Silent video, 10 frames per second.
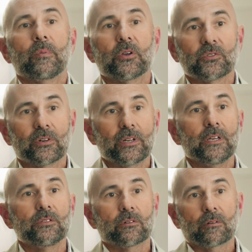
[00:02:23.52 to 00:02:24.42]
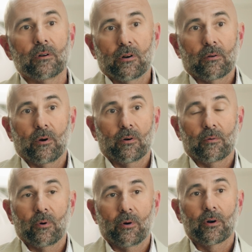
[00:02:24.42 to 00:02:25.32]
because our needs
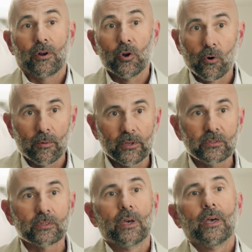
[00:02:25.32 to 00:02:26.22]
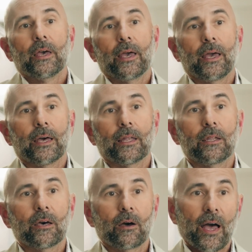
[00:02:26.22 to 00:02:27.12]
are enormous. And
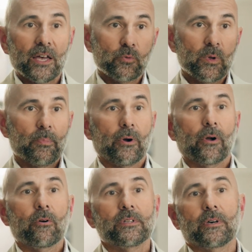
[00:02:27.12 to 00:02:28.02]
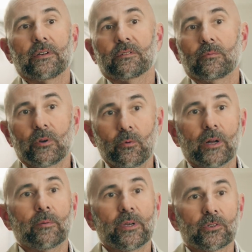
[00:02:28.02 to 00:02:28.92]
as we prioritize them, we
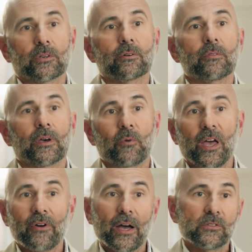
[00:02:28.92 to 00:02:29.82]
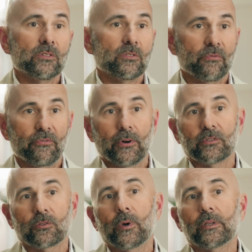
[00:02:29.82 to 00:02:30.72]
want to make sure that we have access to
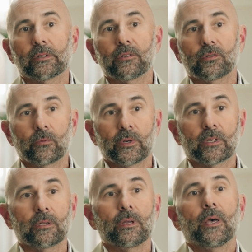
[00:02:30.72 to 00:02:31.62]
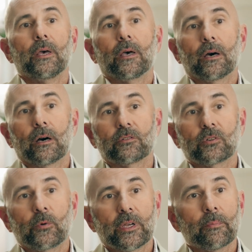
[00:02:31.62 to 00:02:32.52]
funds quickly so we can
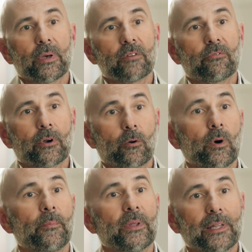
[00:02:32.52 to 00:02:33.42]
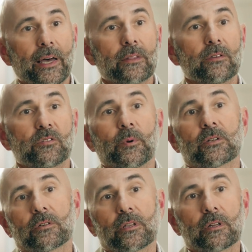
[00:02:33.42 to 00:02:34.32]
pay for equipment like this
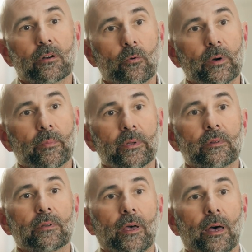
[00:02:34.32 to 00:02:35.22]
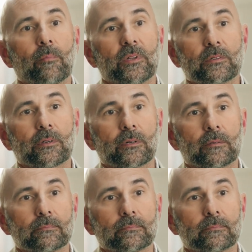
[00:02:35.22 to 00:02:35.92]
much needed equipment at Mid-City.